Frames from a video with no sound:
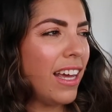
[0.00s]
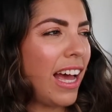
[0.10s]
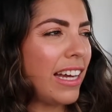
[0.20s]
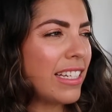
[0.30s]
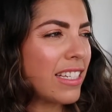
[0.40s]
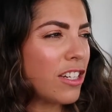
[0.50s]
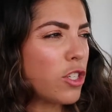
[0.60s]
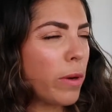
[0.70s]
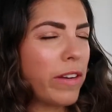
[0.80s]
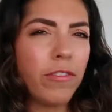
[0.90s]
And it's like
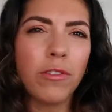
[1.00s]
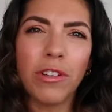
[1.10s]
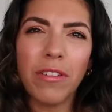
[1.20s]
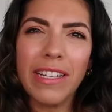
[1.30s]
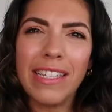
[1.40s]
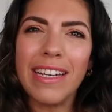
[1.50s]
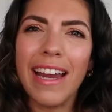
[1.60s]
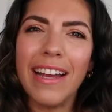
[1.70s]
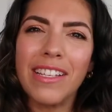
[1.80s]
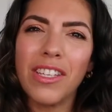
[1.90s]
24 degrees
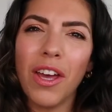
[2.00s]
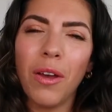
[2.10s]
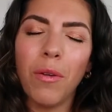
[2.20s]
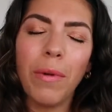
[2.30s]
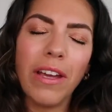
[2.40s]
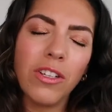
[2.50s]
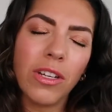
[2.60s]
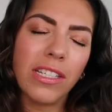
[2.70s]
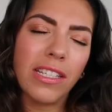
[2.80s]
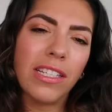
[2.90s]
today. So it'll be
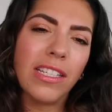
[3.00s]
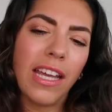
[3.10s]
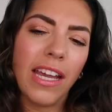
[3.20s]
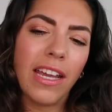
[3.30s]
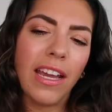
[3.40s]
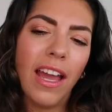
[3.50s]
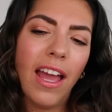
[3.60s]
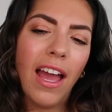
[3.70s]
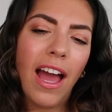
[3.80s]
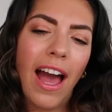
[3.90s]
interesting to see
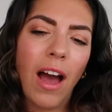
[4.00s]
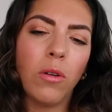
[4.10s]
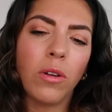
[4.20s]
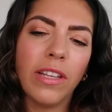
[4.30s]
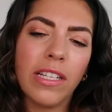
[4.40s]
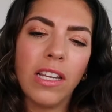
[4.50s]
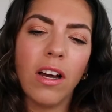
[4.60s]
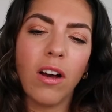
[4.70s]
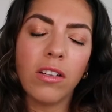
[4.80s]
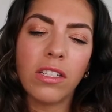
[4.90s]
how long this
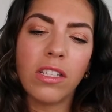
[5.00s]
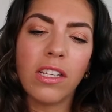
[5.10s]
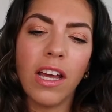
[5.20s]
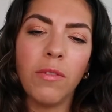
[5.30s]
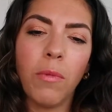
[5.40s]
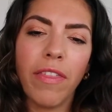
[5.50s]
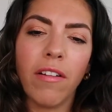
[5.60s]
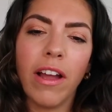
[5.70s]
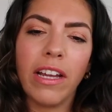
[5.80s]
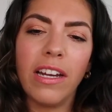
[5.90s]
lasts and whether
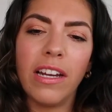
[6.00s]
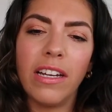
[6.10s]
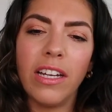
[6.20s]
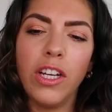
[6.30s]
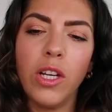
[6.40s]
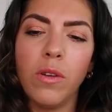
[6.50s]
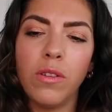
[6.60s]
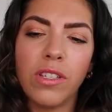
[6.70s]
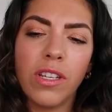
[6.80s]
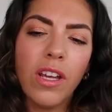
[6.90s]
I can
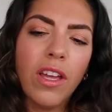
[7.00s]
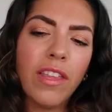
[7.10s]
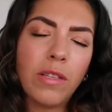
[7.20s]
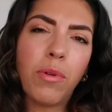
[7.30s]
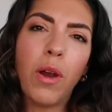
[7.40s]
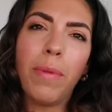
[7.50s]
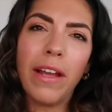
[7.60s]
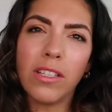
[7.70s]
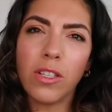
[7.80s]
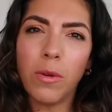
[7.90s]
use this Pro
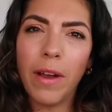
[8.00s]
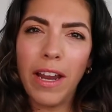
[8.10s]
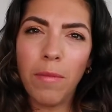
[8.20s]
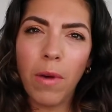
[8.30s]
Pencil in